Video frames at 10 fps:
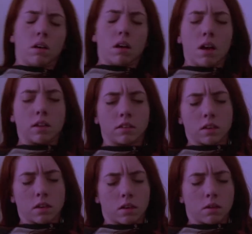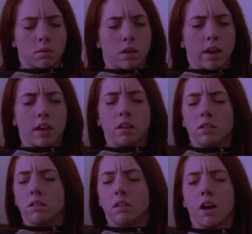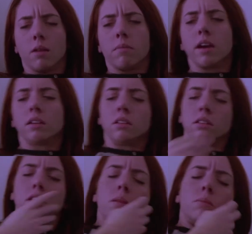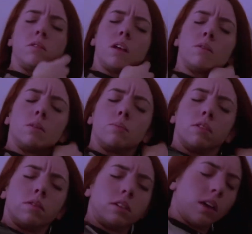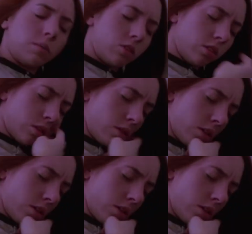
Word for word: Awesome! I had just gone back to sleep, so that was the perfect time to show